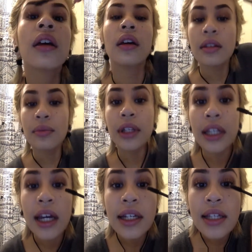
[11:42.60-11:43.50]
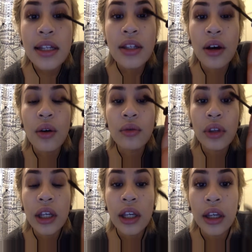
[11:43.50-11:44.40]
Typically, I tend to
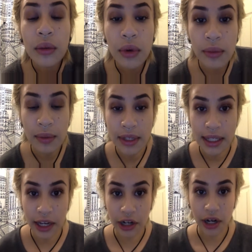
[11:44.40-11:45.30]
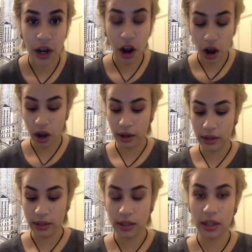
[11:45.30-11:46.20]
only put my mascara
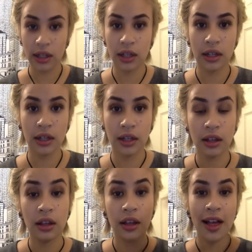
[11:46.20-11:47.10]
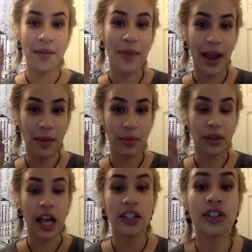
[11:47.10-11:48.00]
on my upper
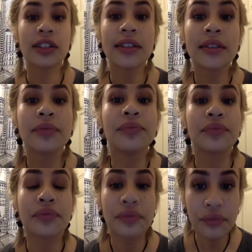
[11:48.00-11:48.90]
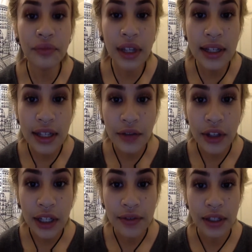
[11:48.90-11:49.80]
lashes, so I feel
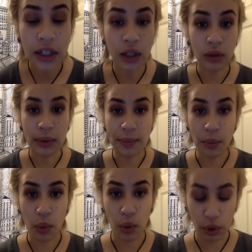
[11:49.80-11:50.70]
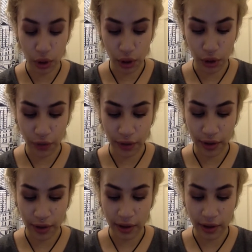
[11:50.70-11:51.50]
like it gives it a little bit more of a,